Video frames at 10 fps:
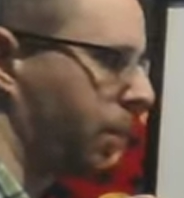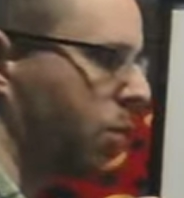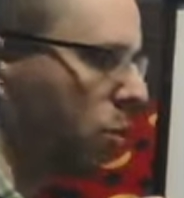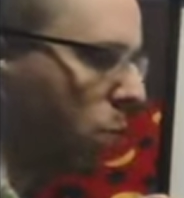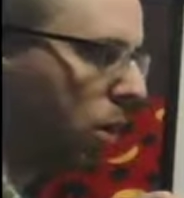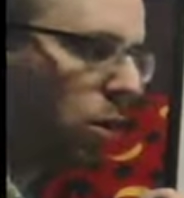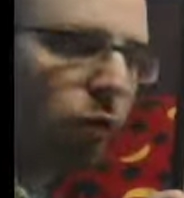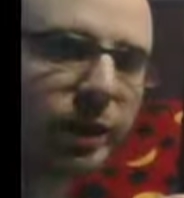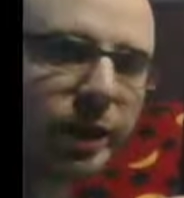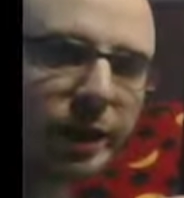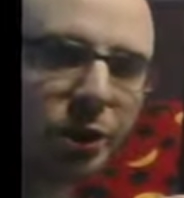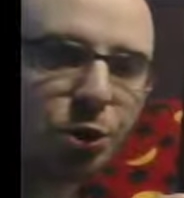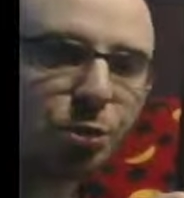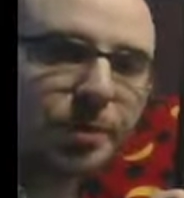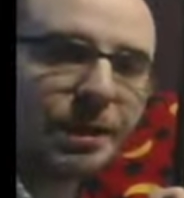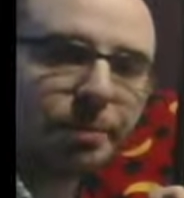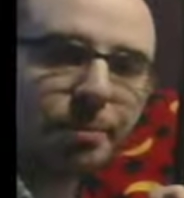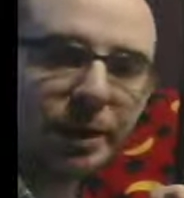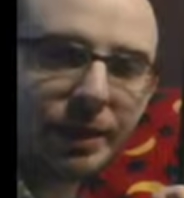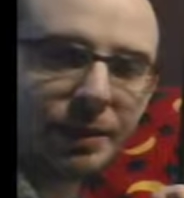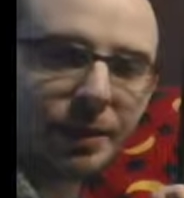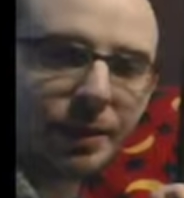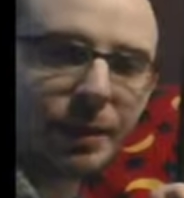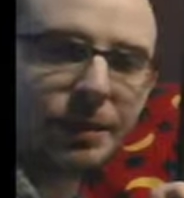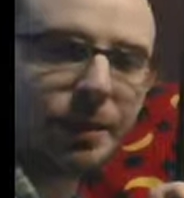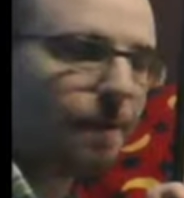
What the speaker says: One over n cubed, that's a p series.